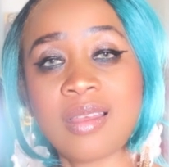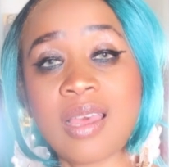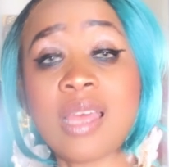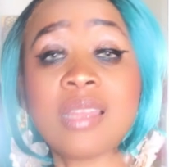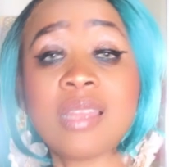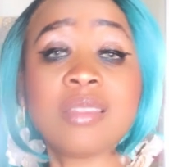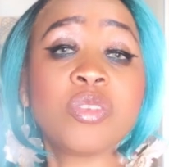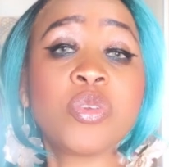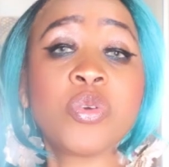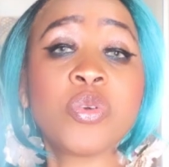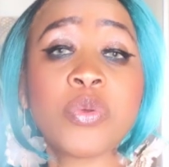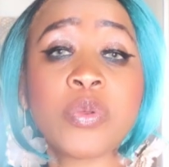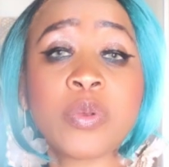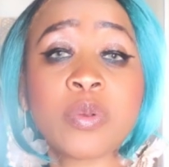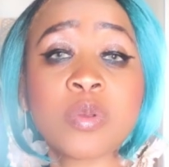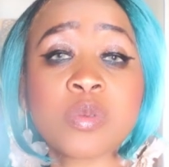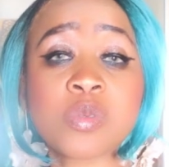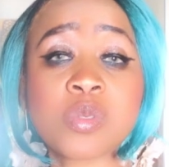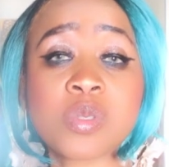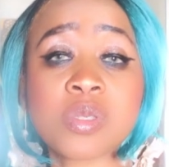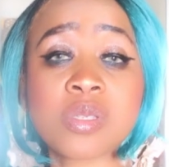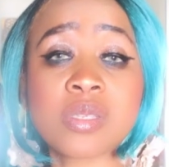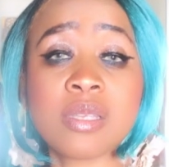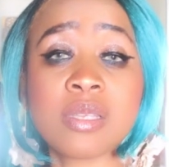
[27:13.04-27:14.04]
And
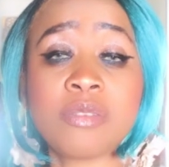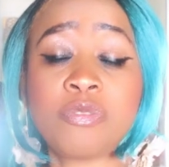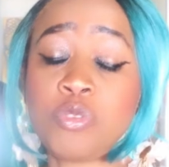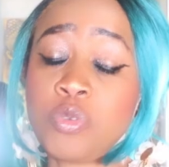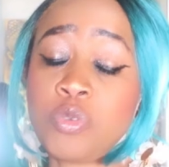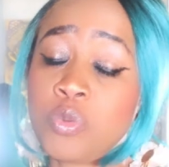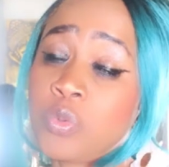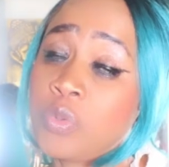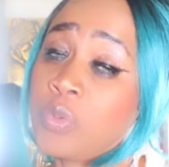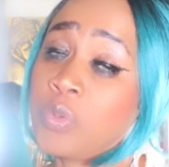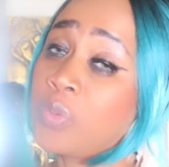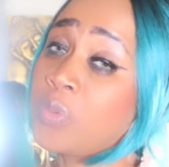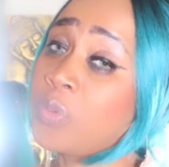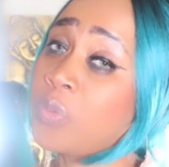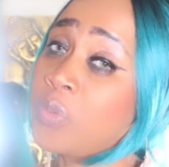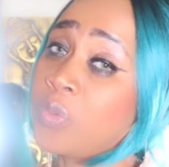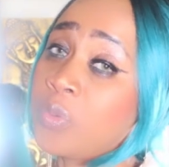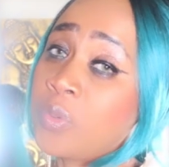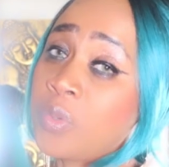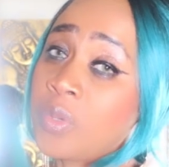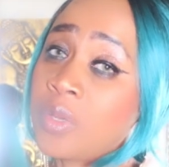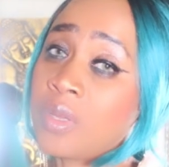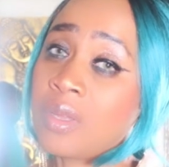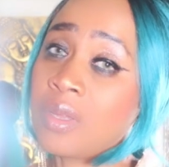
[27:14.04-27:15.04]
girls, if
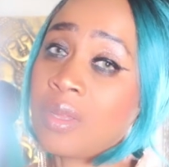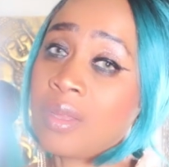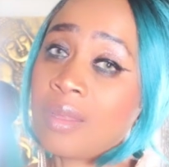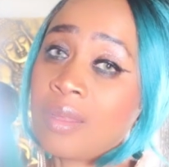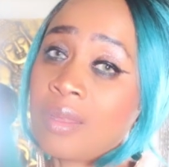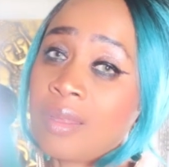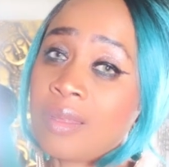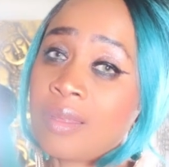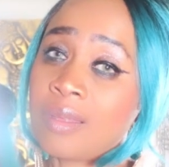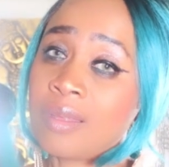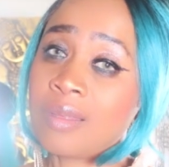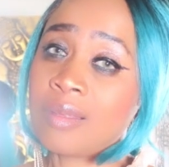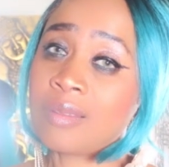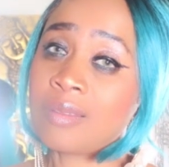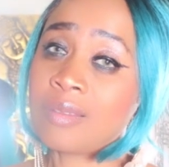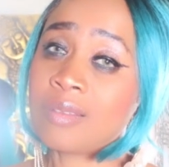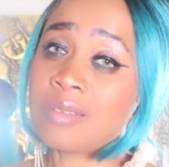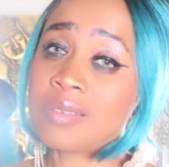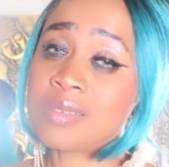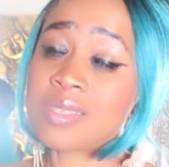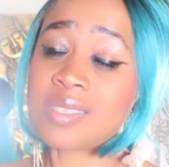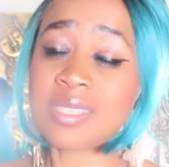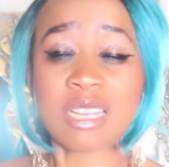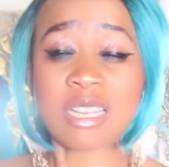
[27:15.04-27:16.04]
you
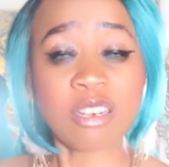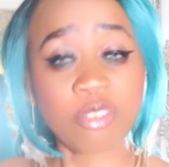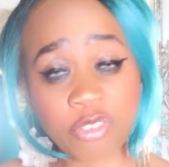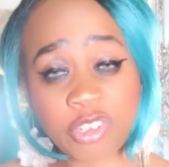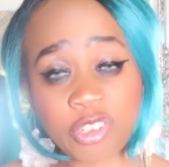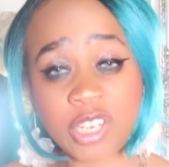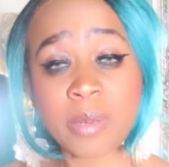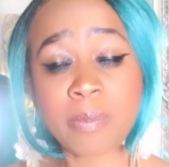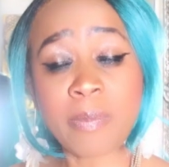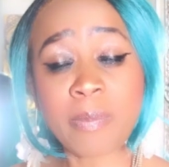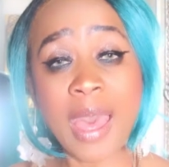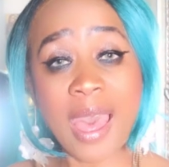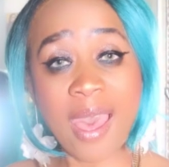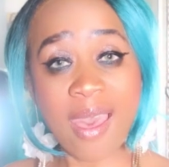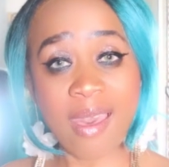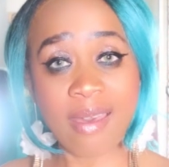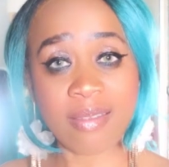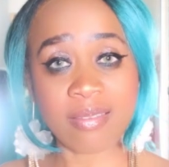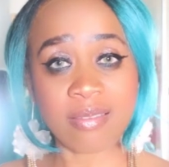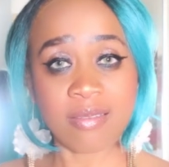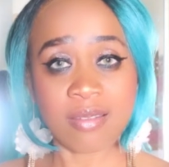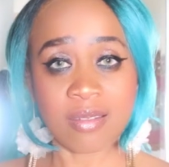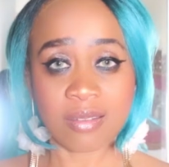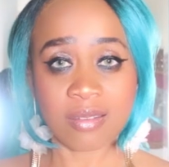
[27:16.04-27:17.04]
still feel
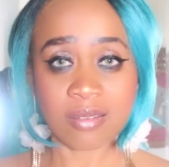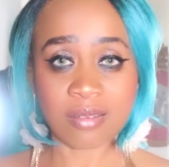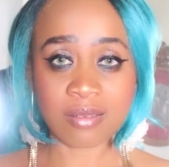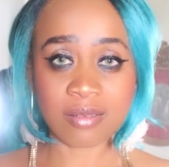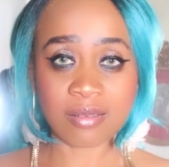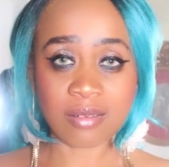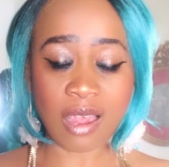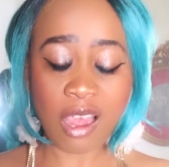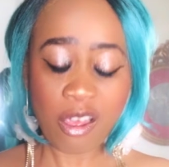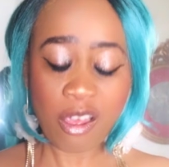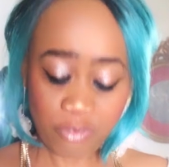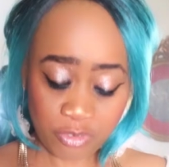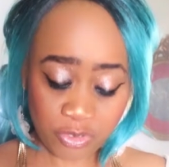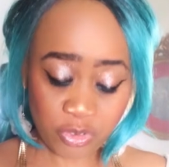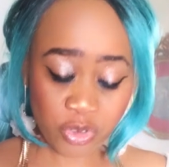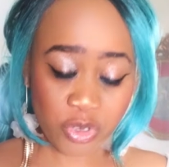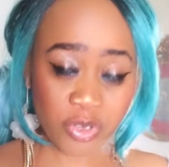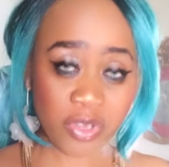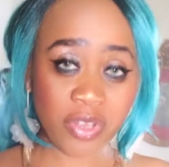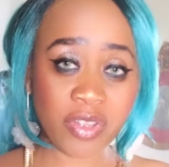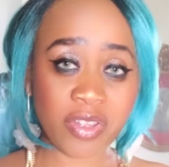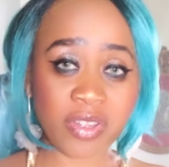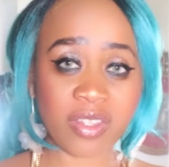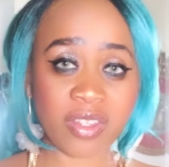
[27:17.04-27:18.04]
bad
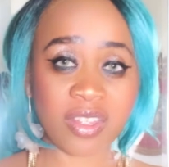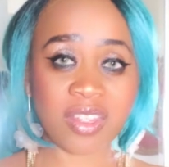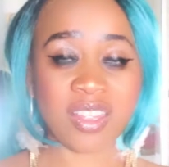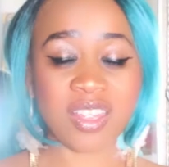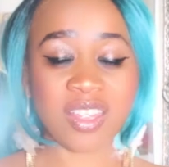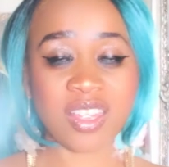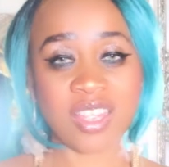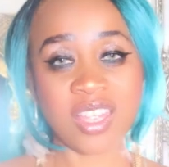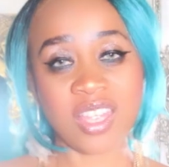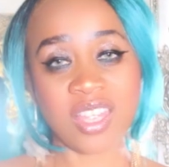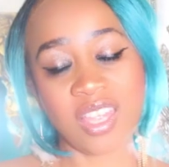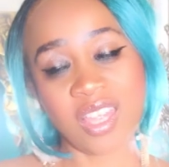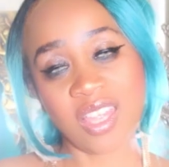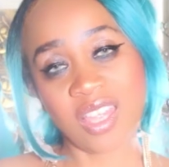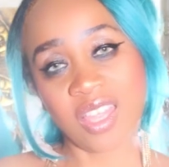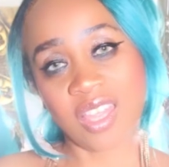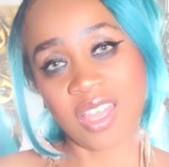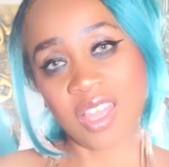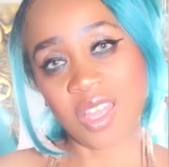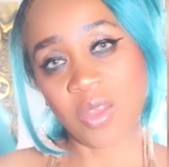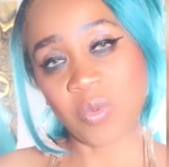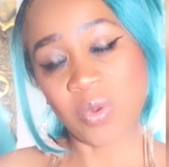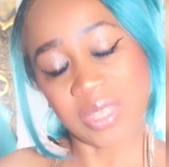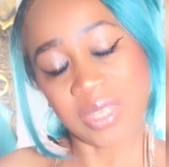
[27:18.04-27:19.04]
after
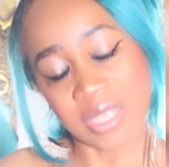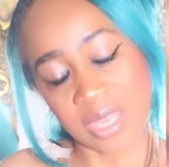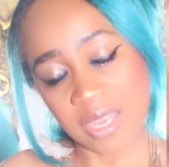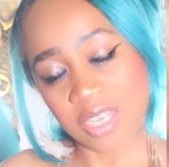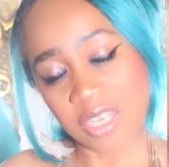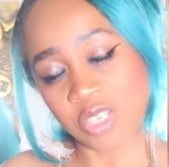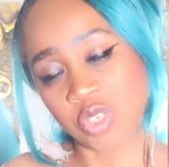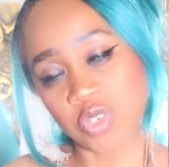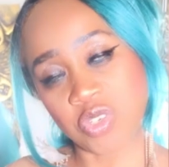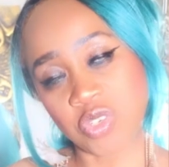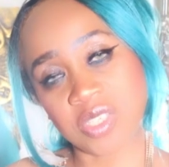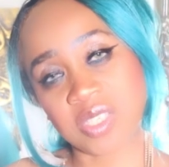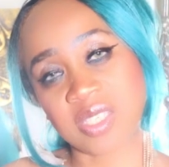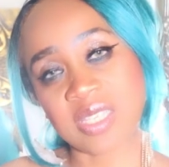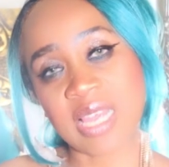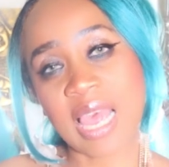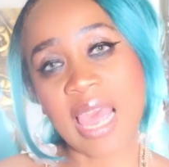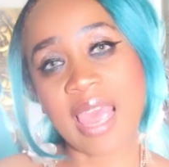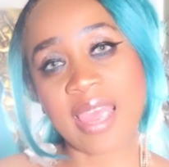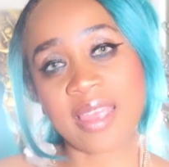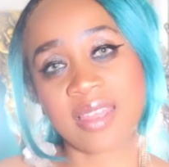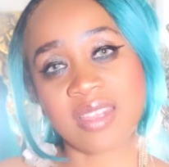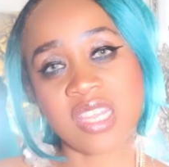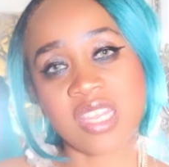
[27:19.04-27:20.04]
what I just
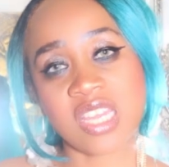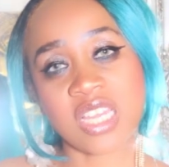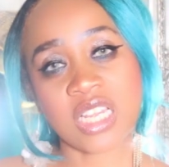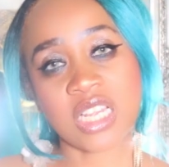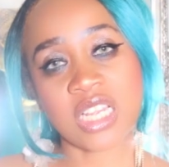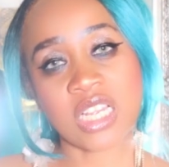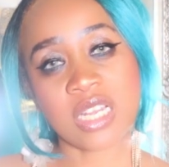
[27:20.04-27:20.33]
said,